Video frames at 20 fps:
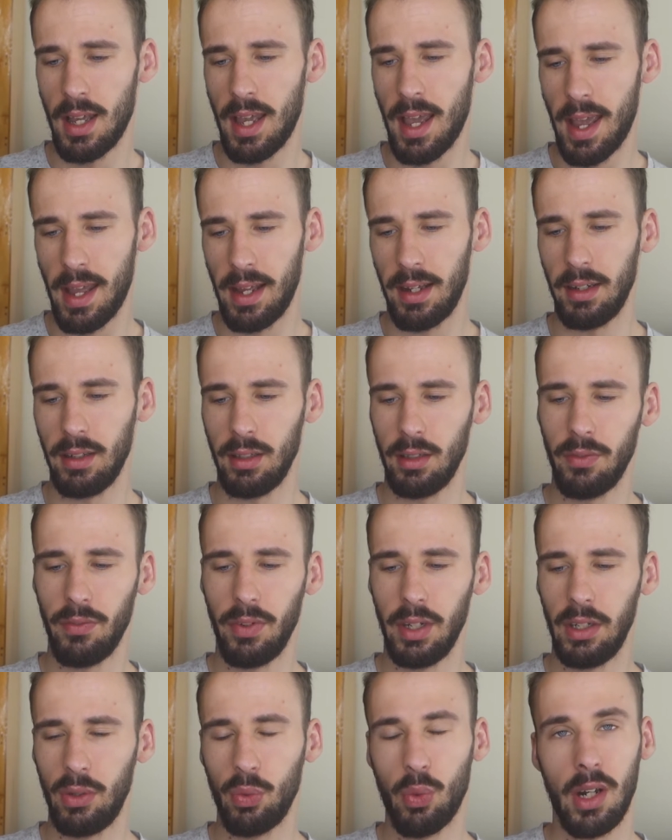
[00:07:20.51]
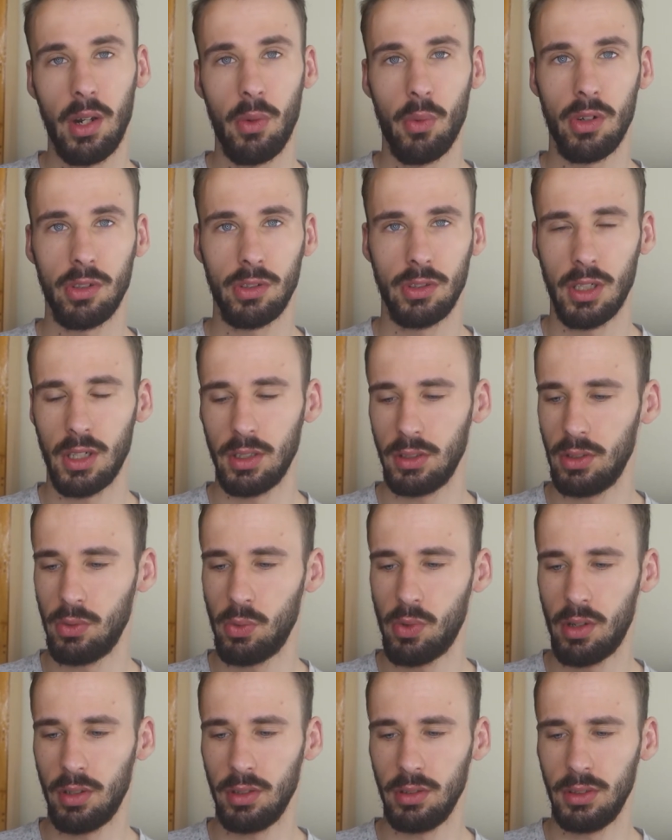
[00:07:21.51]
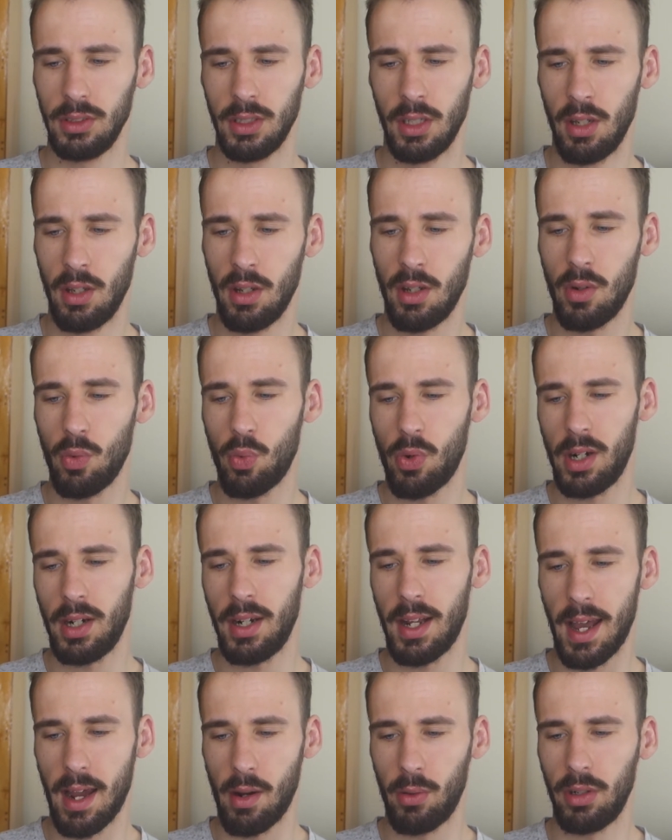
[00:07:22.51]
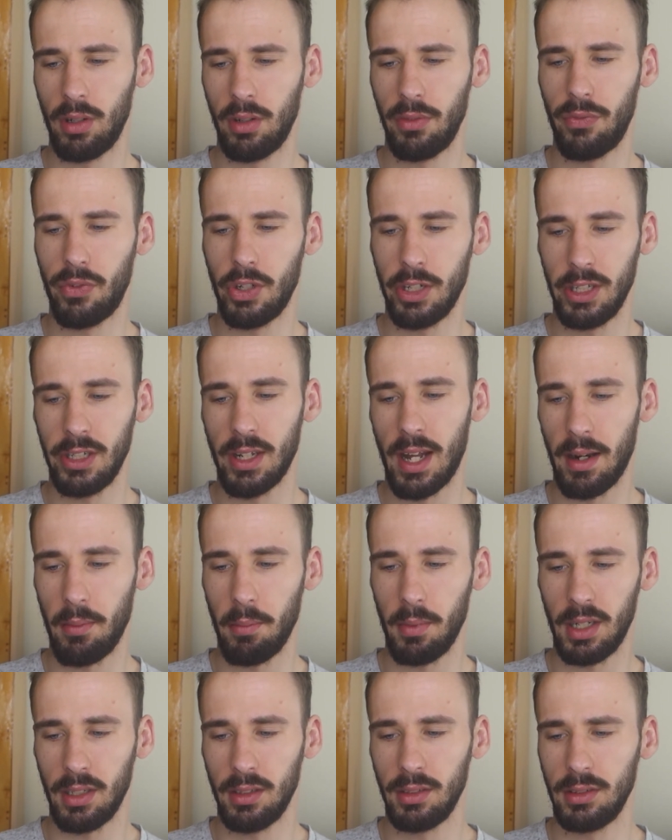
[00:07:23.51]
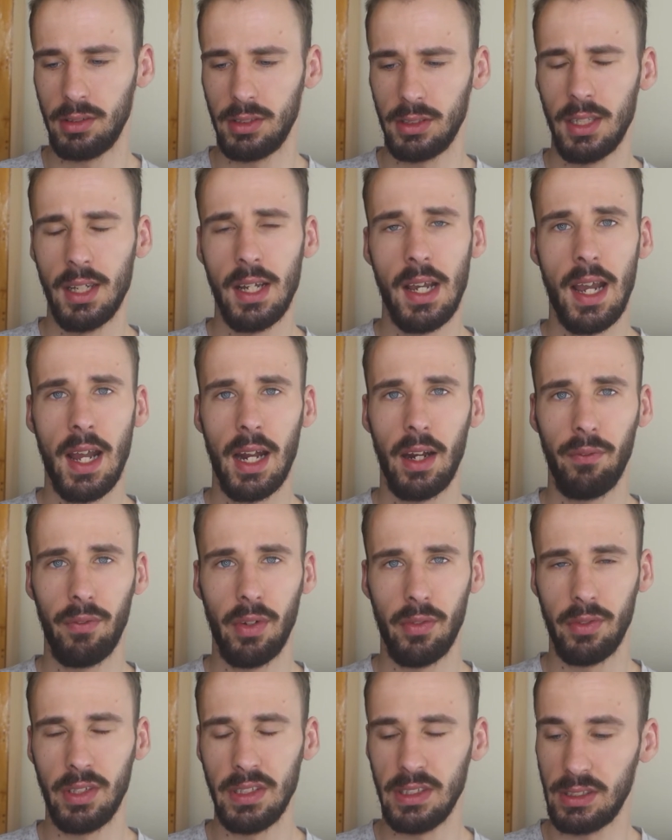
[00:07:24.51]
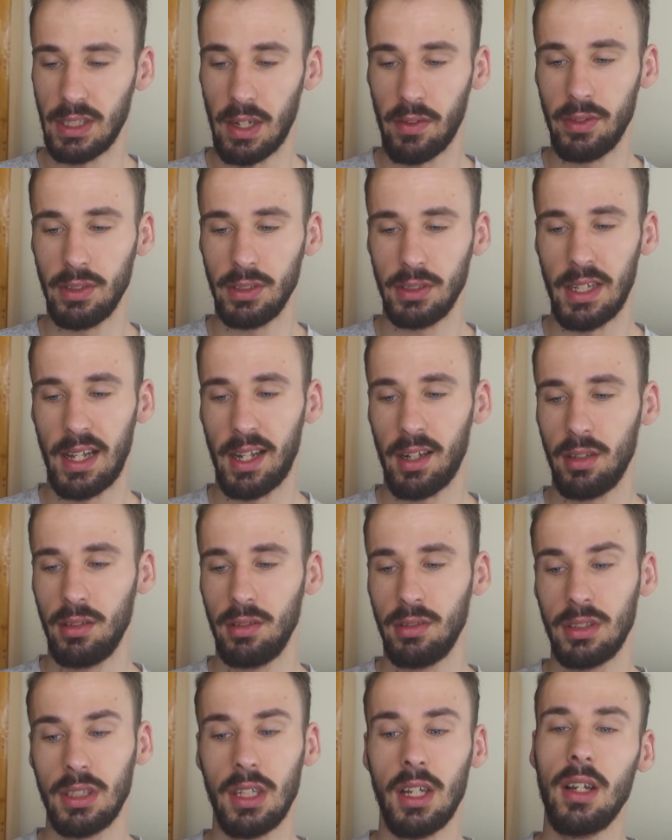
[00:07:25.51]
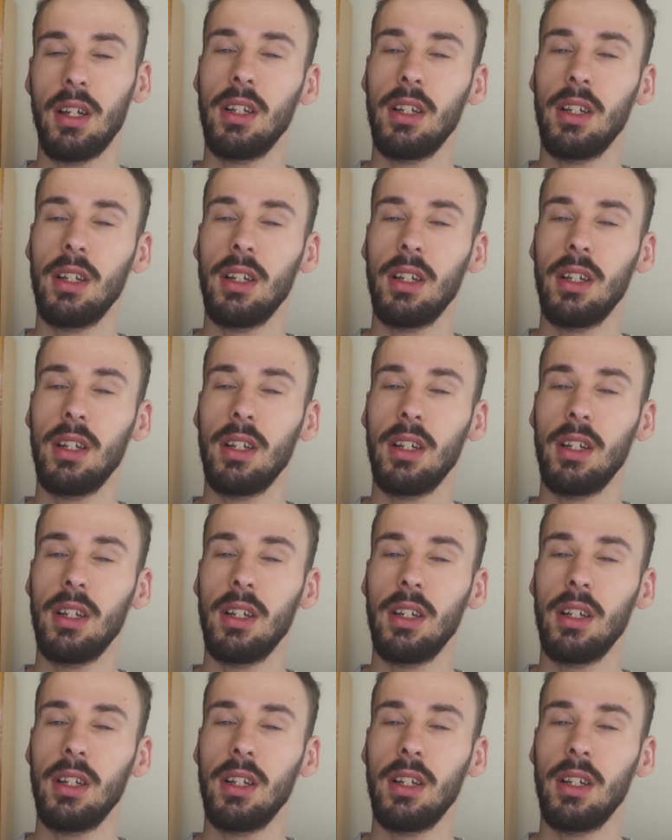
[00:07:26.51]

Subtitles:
and the 20-watt charger was 1 hour 49 minutes and 57 seconds.